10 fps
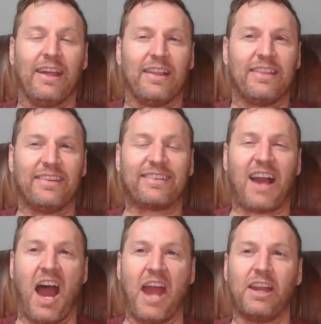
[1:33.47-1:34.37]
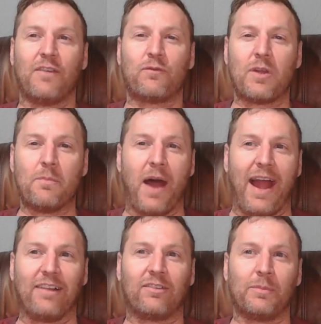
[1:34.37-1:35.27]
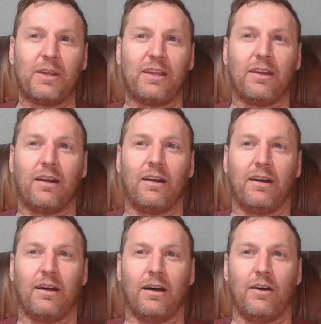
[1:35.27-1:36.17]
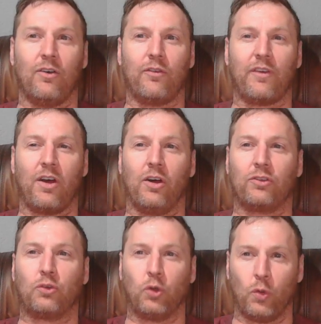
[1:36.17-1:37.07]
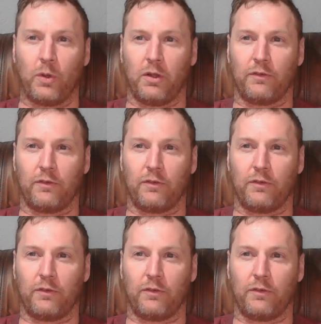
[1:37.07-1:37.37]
This kind of reminds me of a two-wheeled